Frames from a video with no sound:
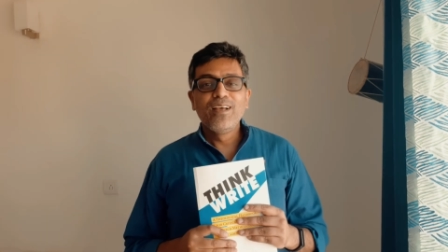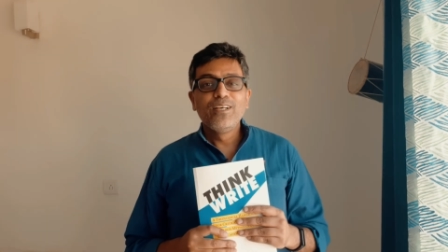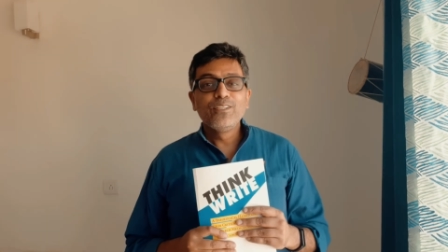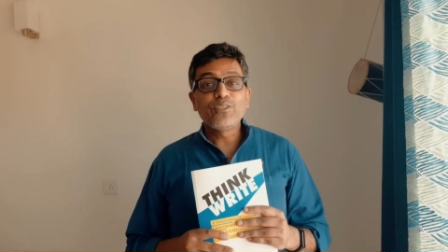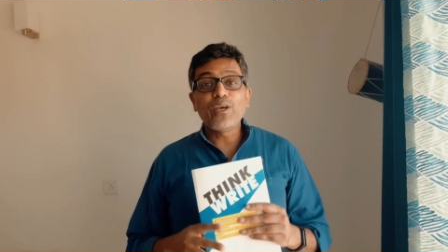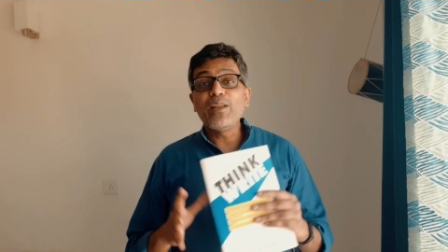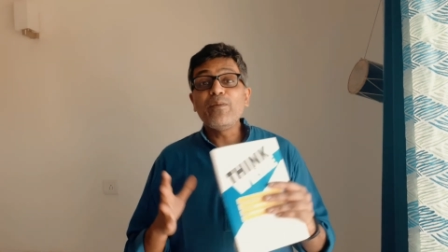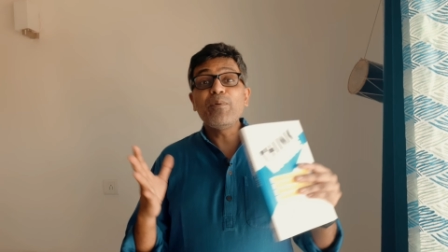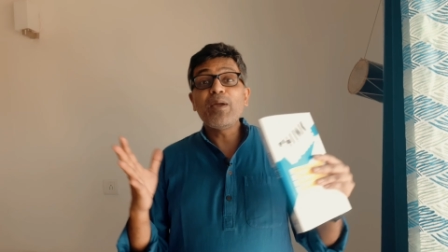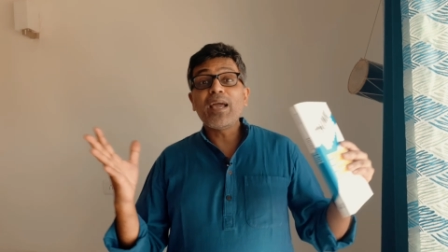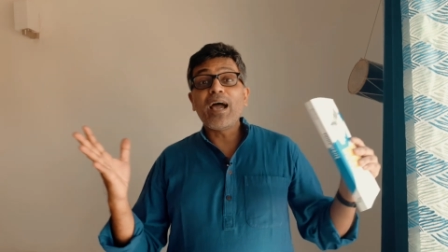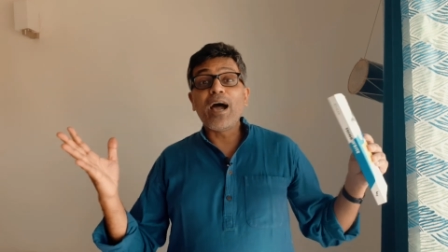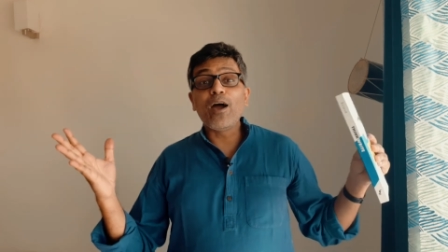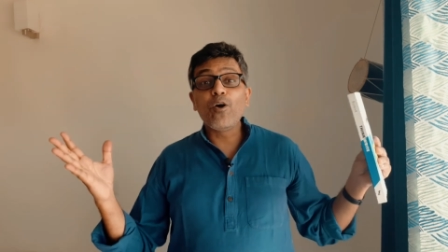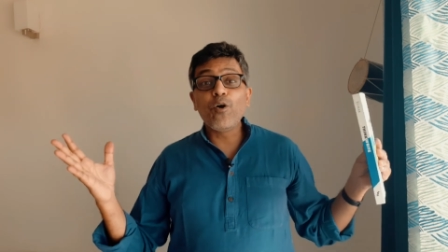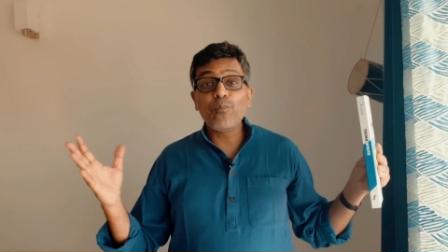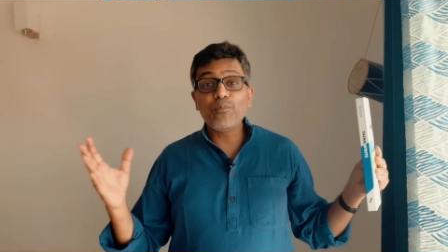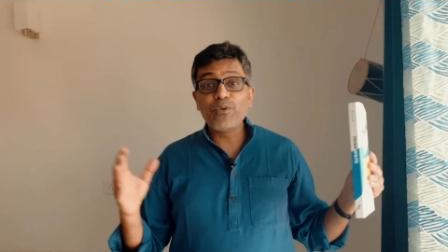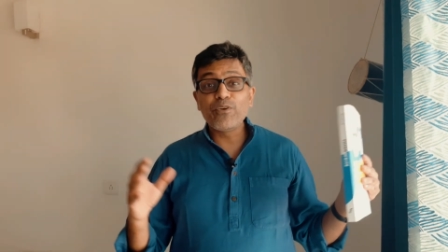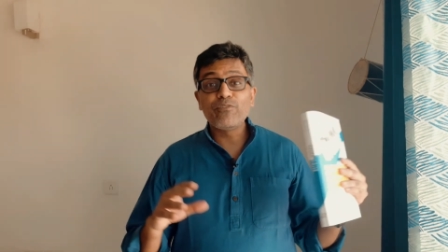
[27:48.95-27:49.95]
So anyway, I
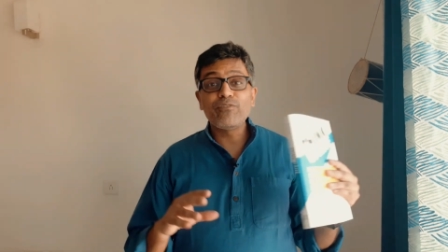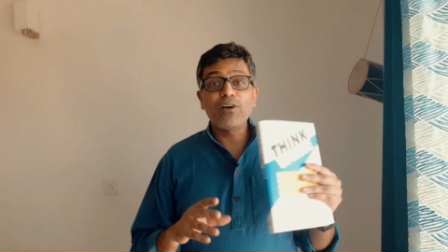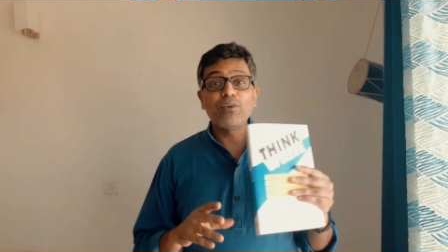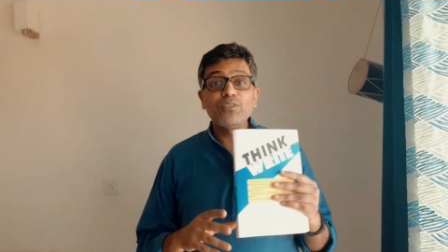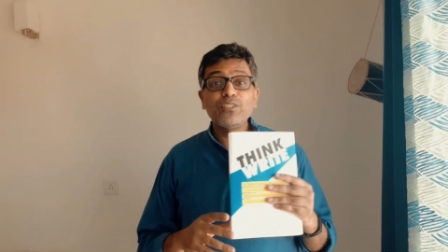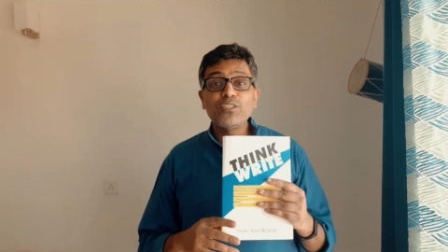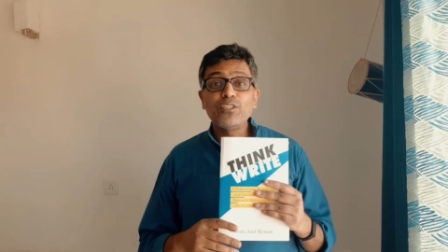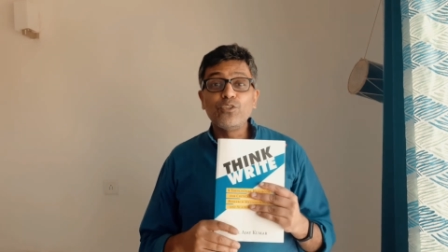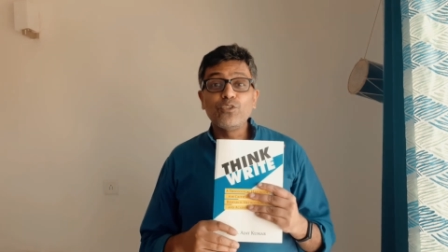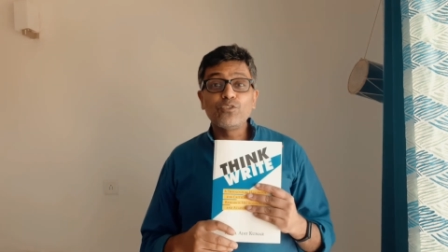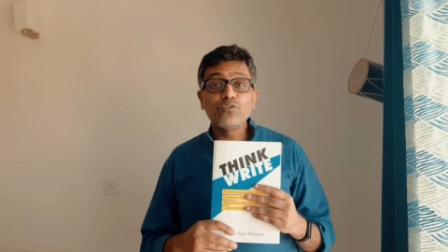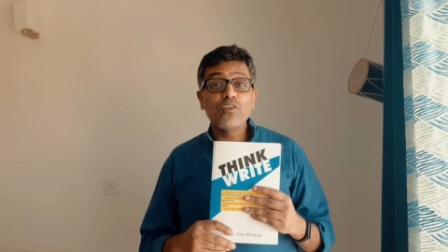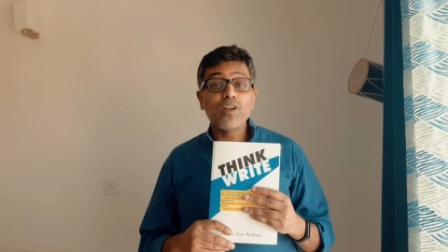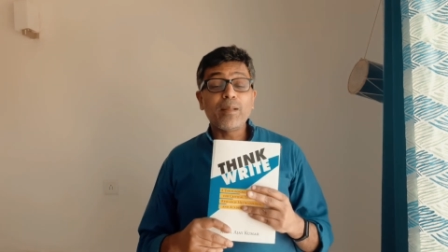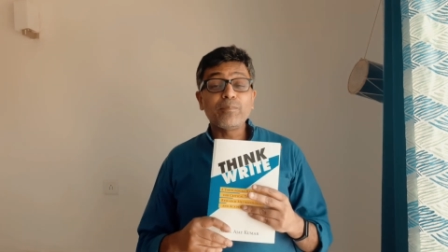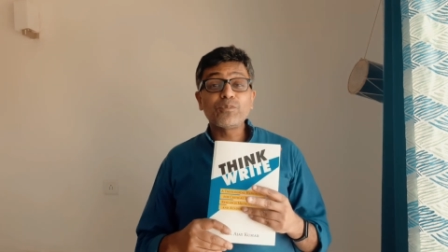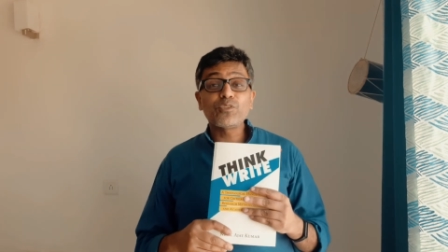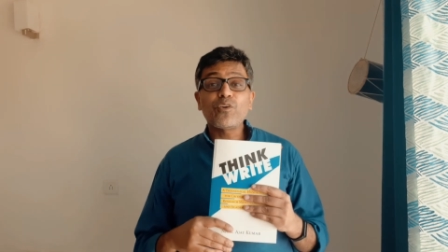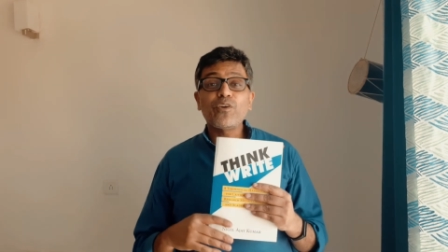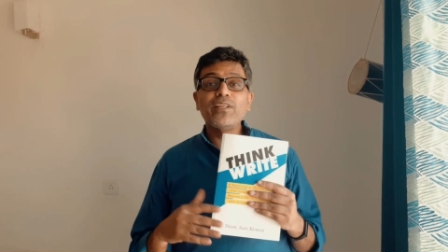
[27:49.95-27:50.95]
hope you found this useful.
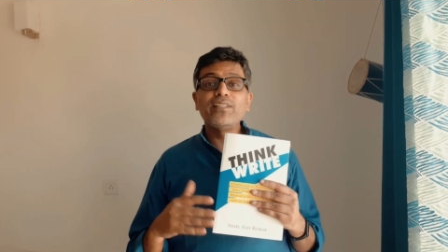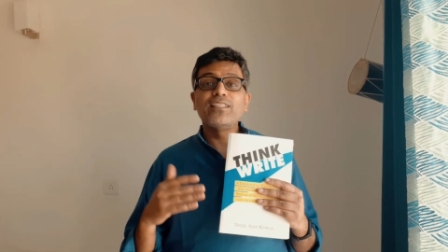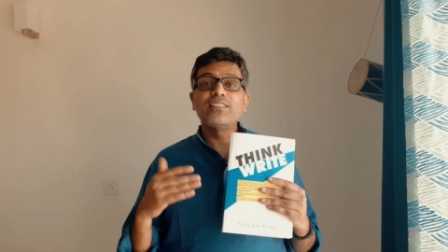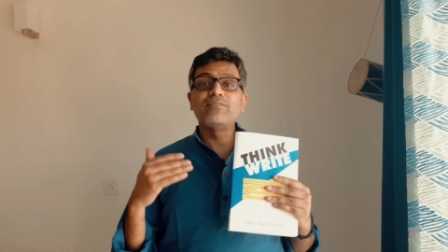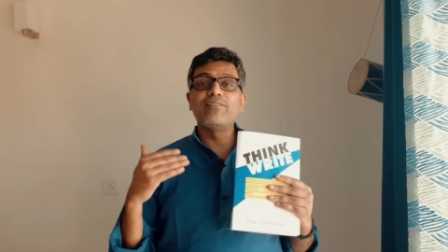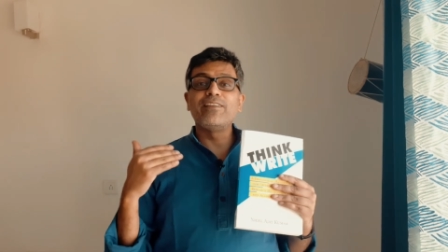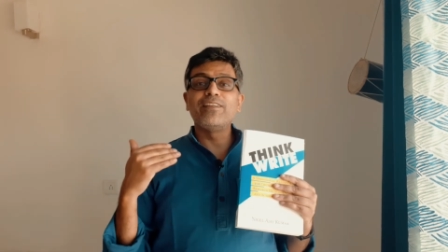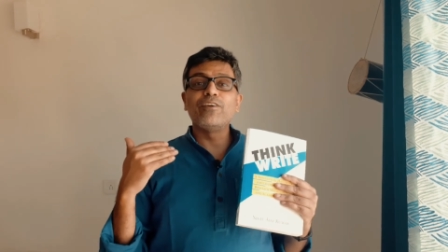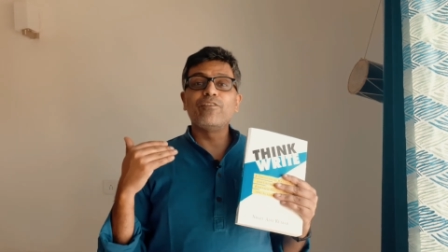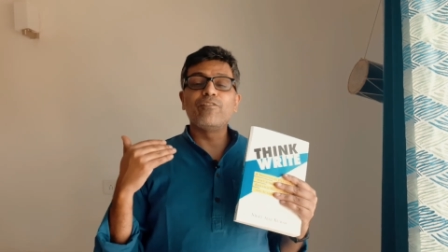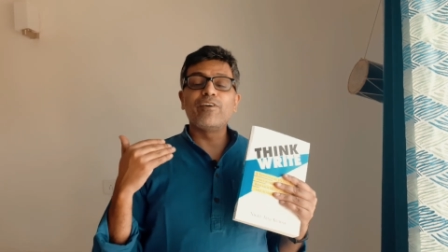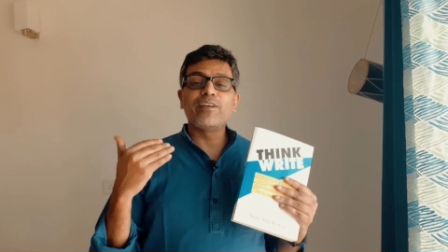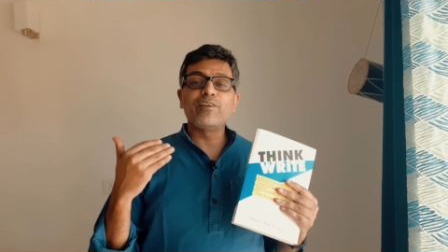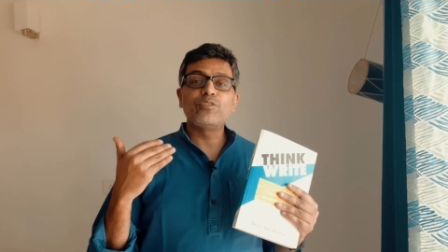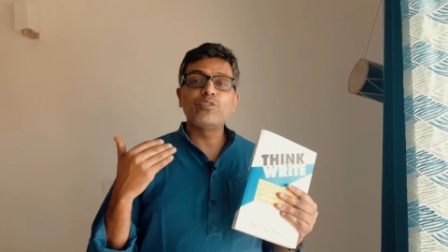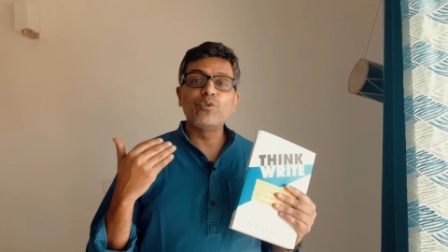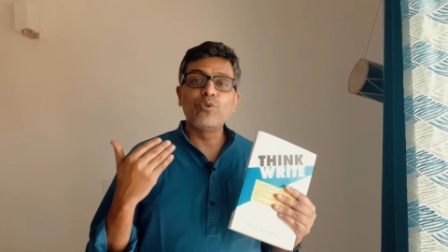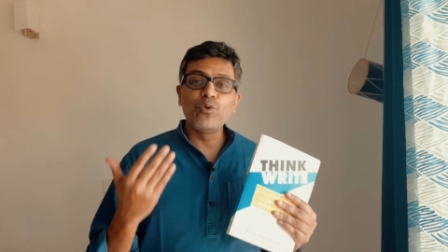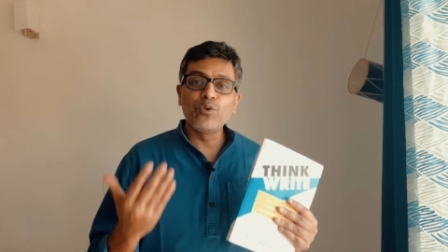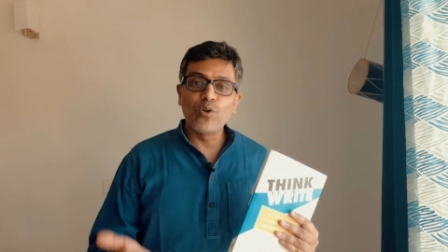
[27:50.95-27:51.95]
I'm sorry this video
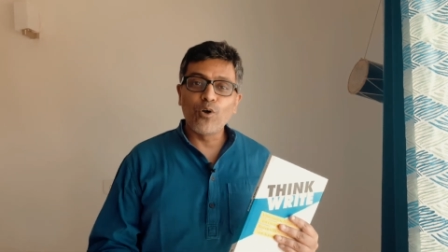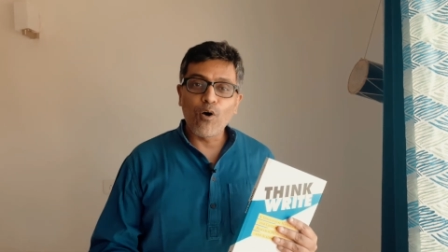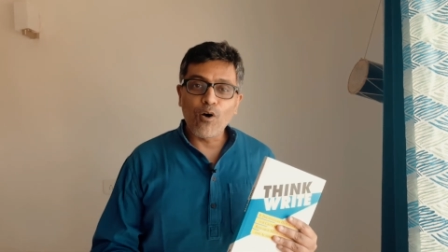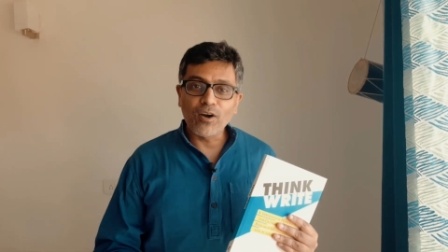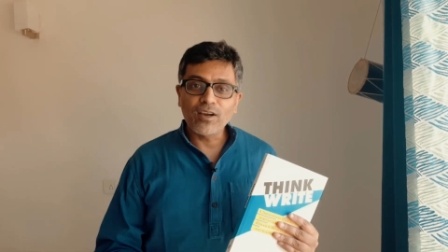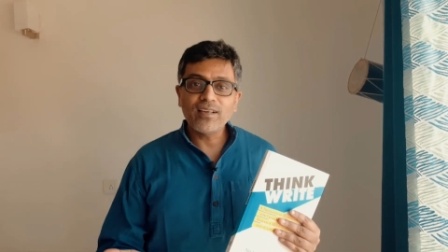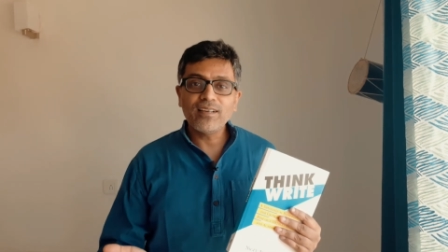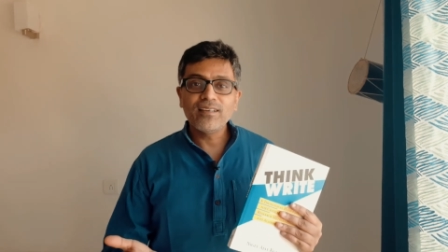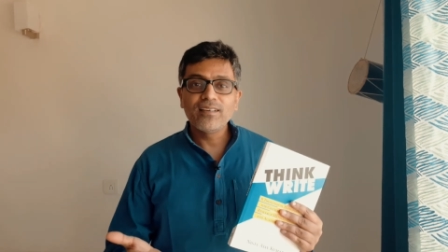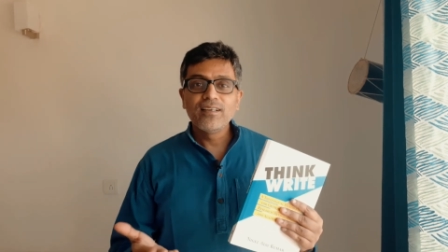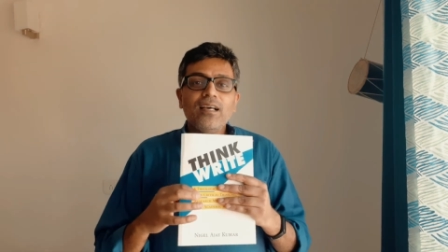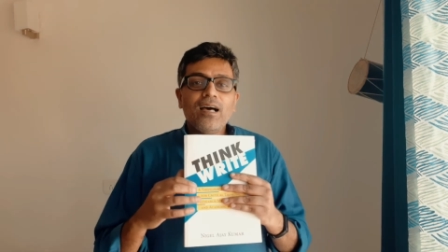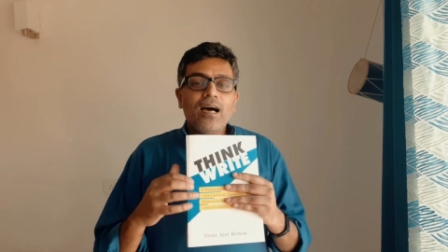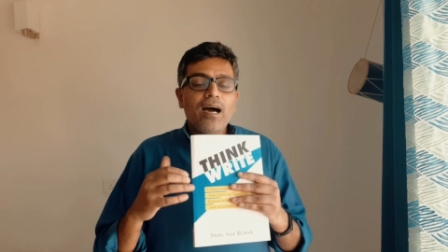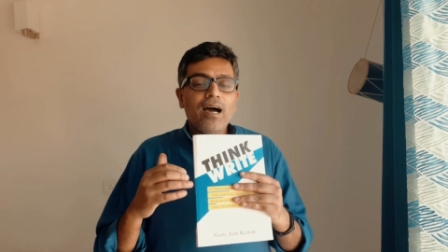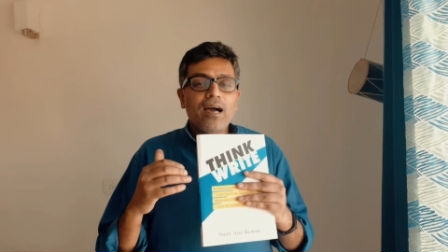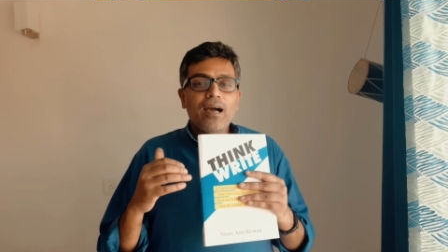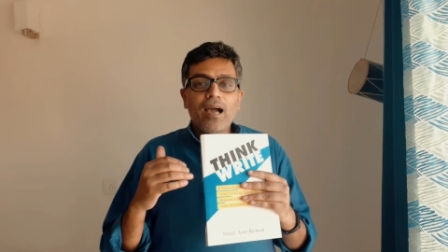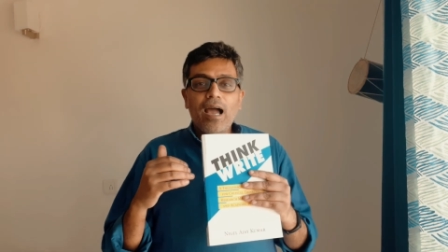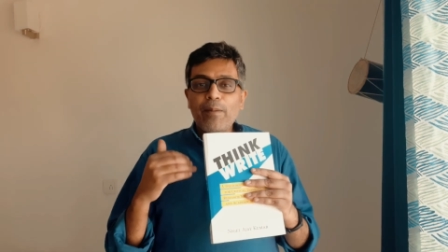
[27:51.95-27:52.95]
went too long.
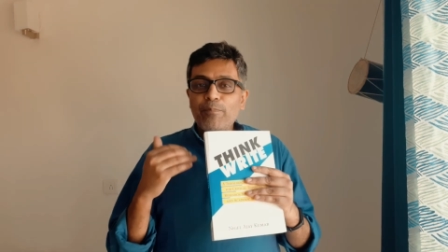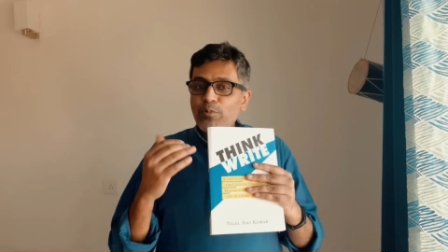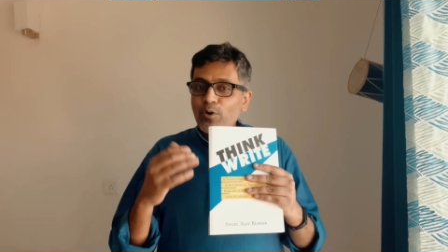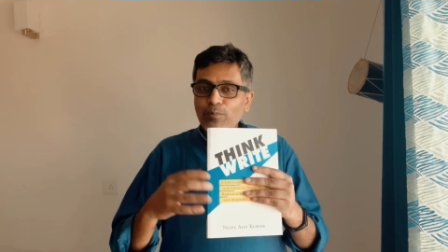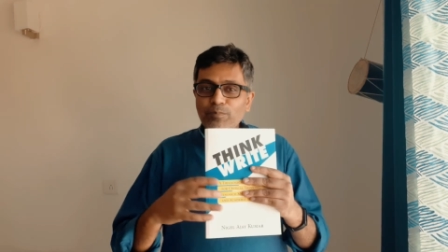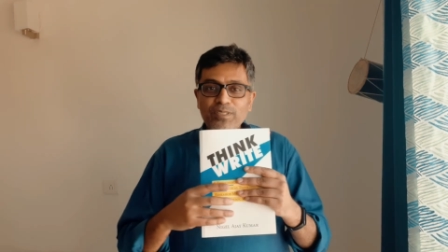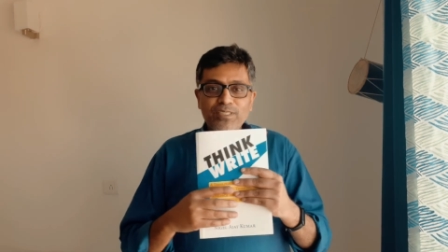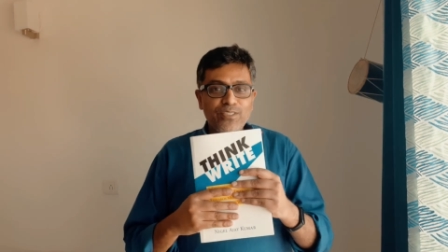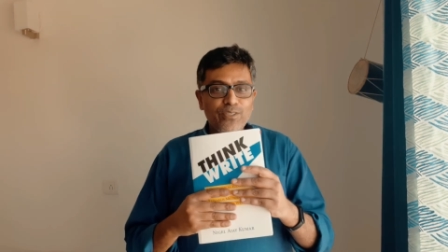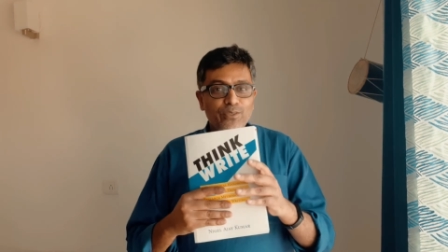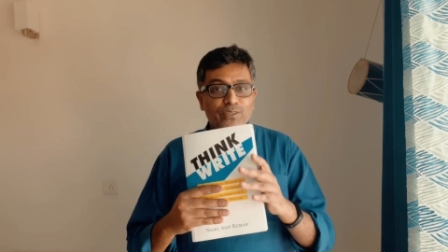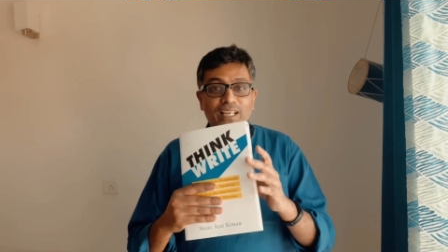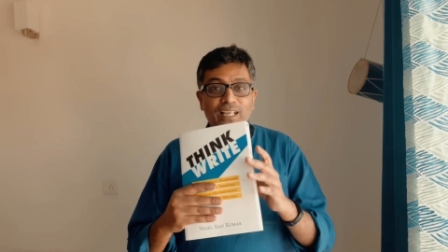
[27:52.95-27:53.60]
Uh, I promise you